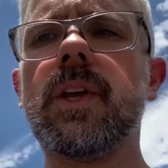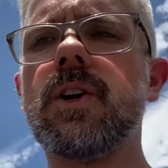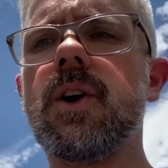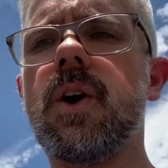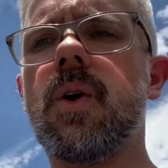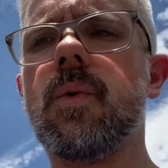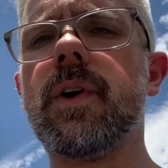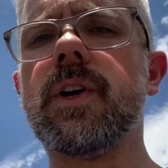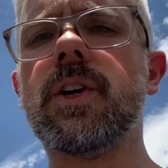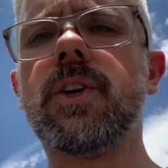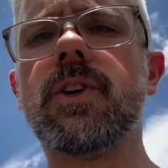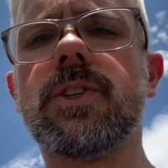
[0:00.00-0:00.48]
know
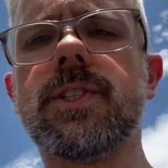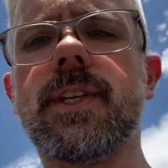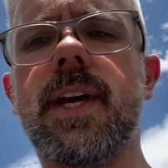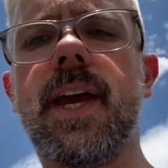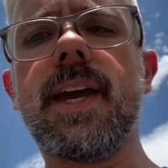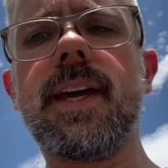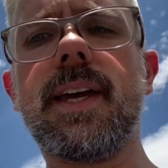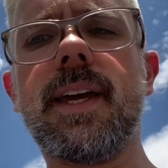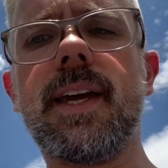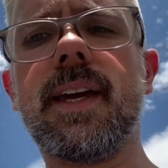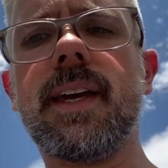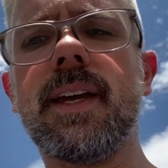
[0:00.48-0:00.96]
what you're
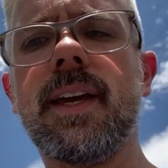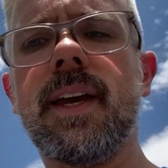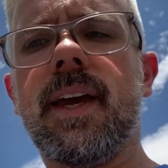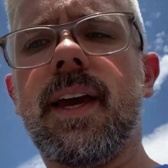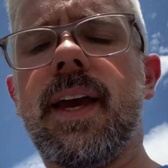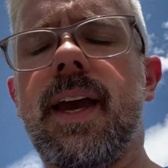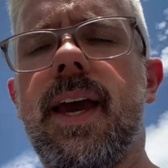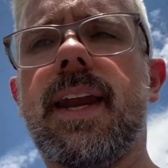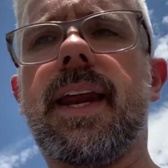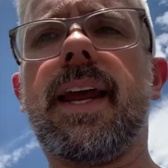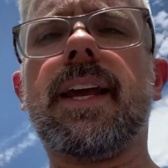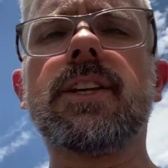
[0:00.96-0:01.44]
taking
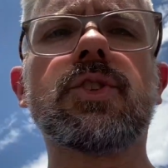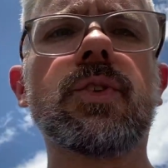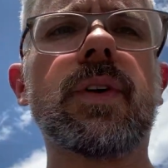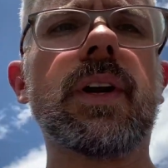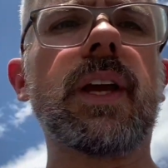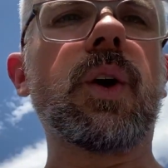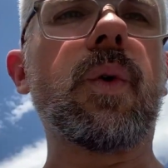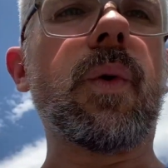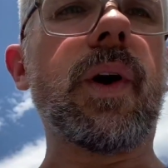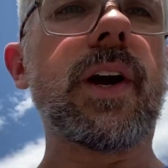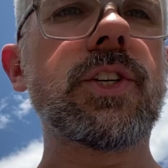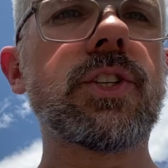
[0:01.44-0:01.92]
and answer any
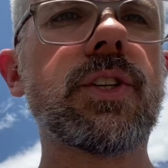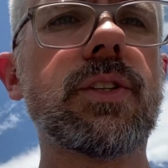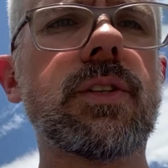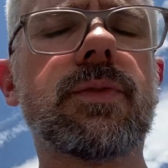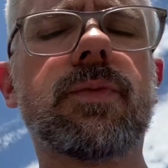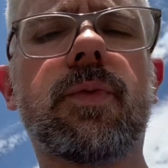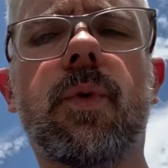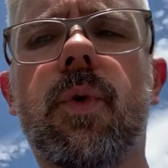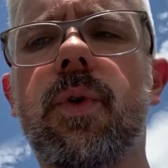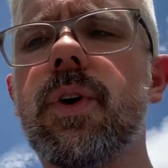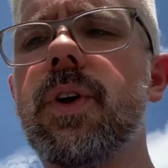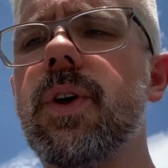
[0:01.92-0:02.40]
questions
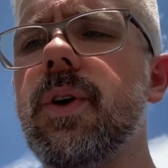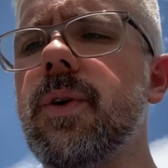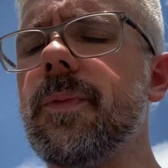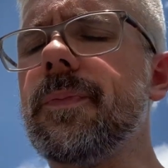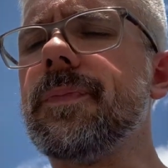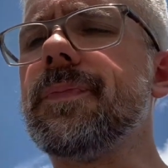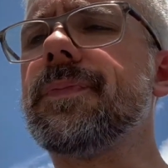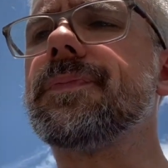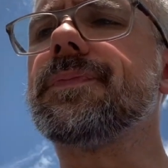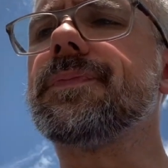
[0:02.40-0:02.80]
for you.